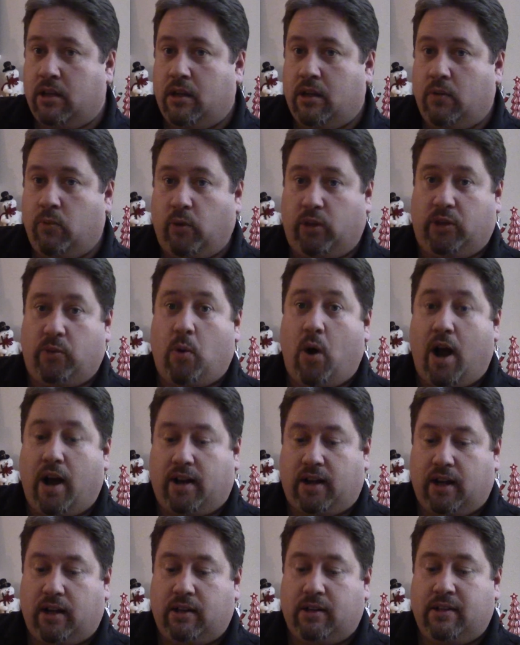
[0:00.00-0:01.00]
Willy
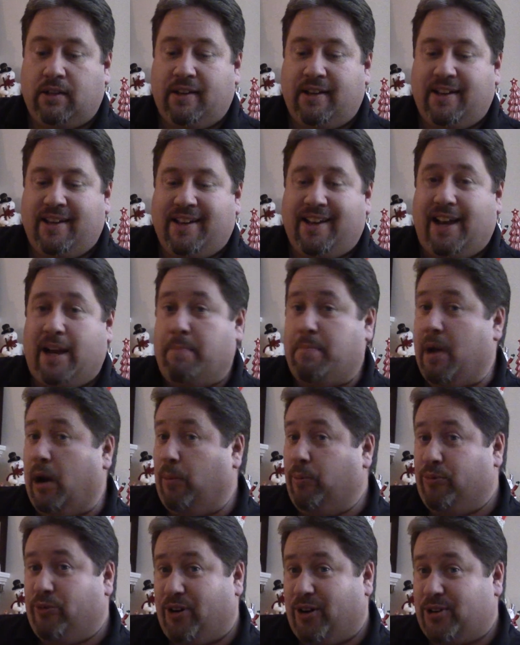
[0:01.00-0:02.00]
Wonka. And Mel
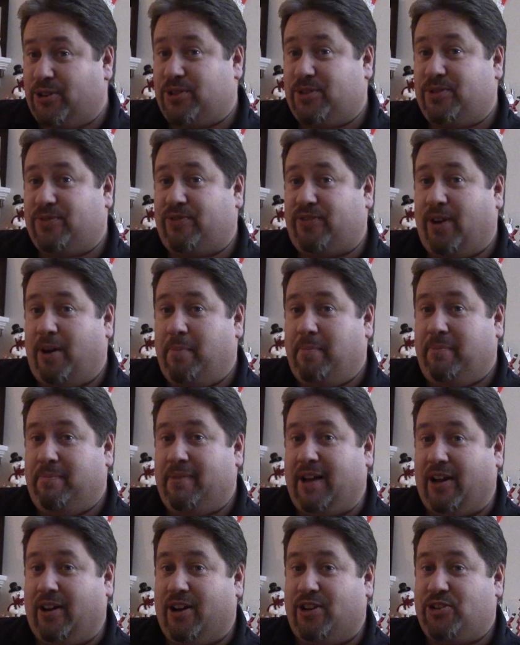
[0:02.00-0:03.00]
Brooks
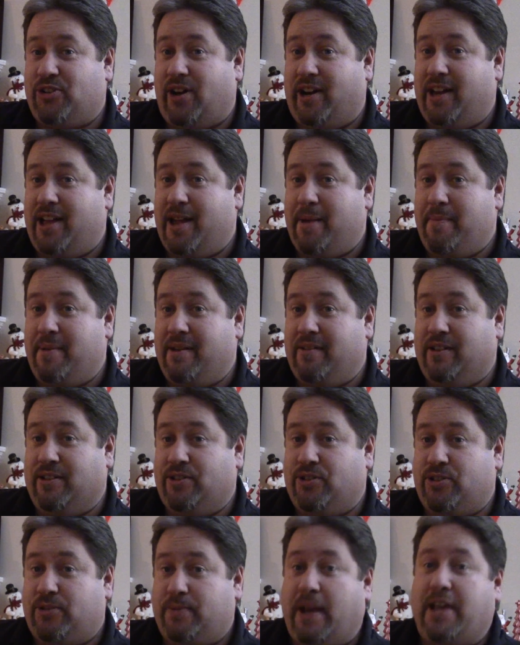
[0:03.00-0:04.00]
I got a shot of him in
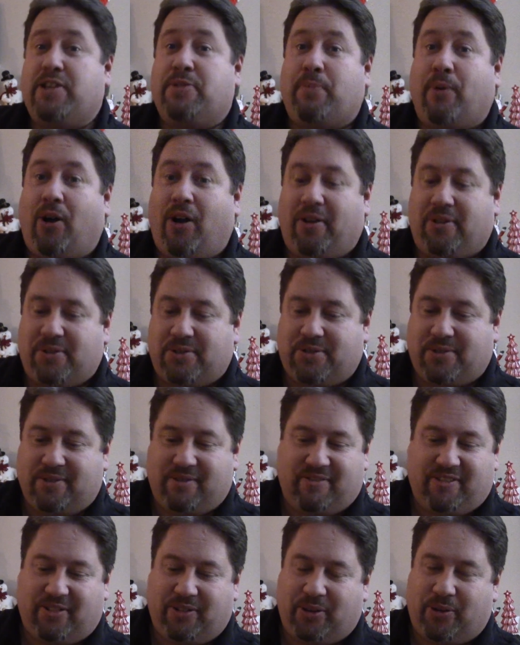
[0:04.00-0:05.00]
Spaceballs, so
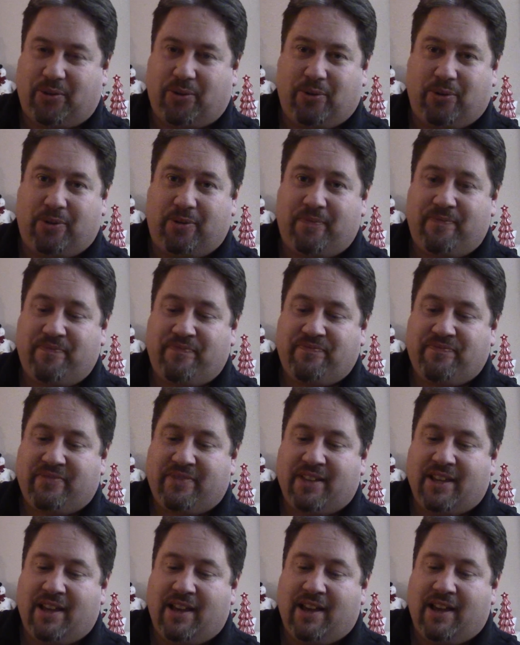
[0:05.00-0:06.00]
really cool.
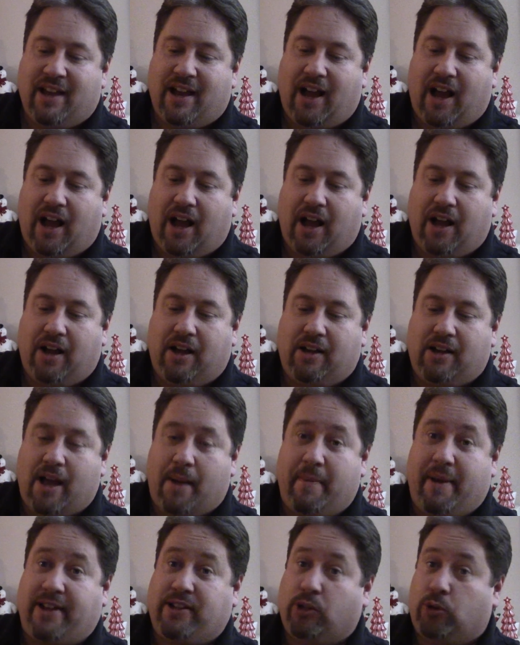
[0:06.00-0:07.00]

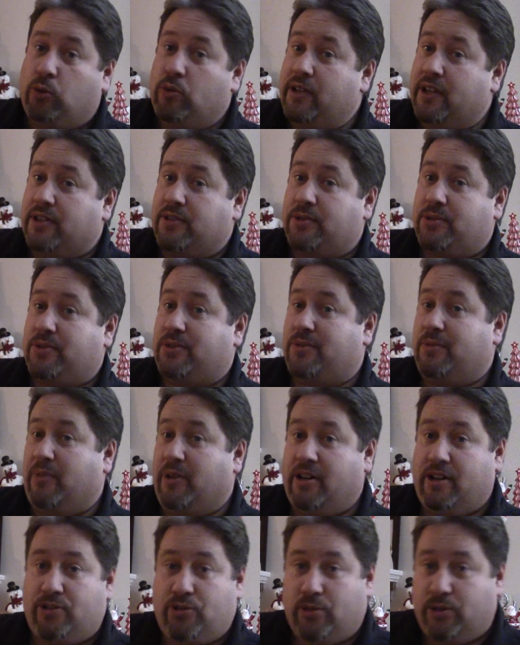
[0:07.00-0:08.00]
Amanda Lucas,
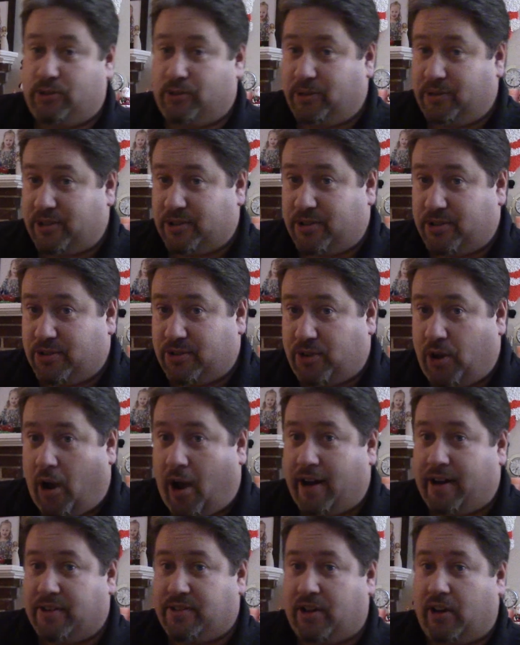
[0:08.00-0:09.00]
one of George Lucas's
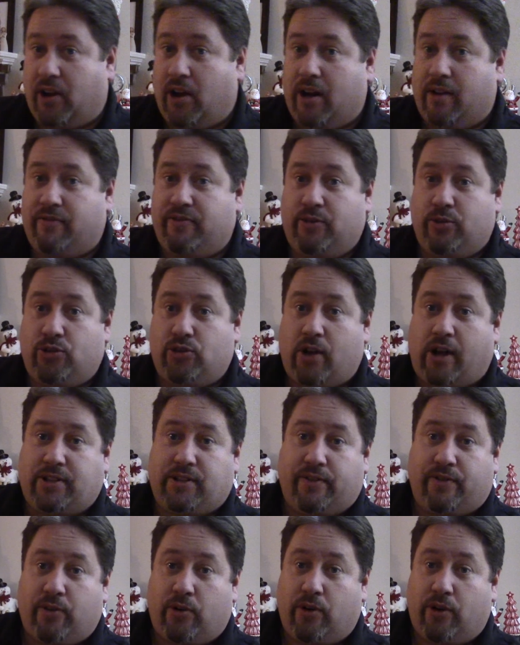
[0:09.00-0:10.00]
daughters, I got a few shots
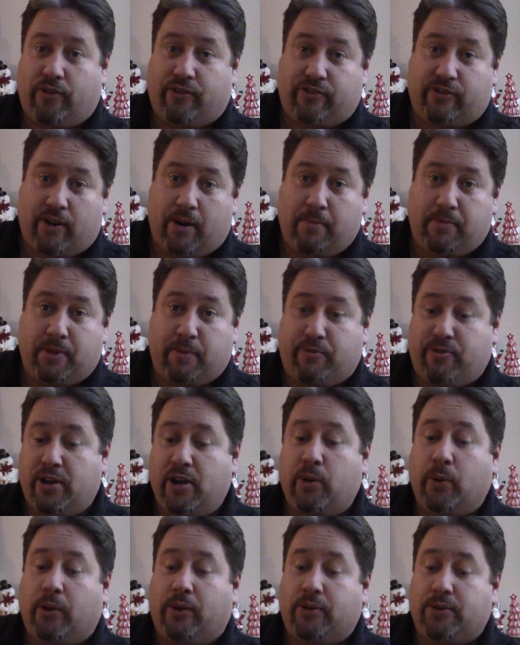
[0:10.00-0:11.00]
of her from the
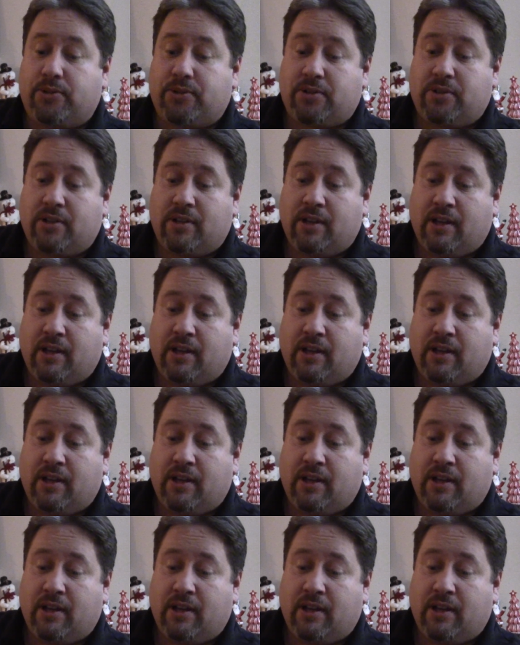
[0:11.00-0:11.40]
prequels.